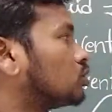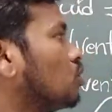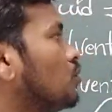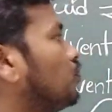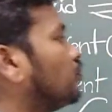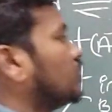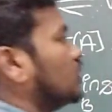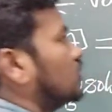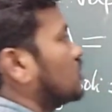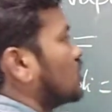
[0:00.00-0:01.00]
So,
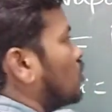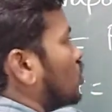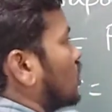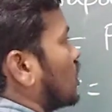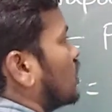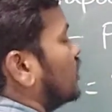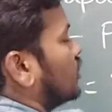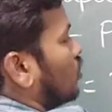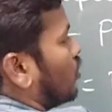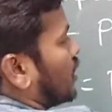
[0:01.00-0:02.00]
this is about the
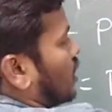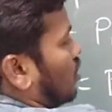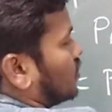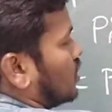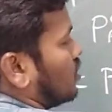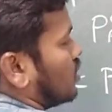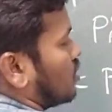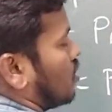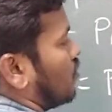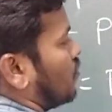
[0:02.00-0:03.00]
relative lowering of the
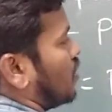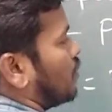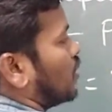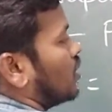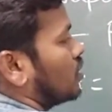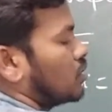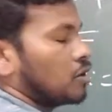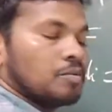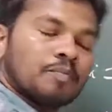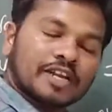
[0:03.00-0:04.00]
vapor
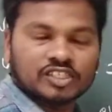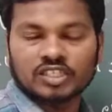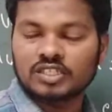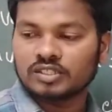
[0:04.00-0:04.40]
pressure.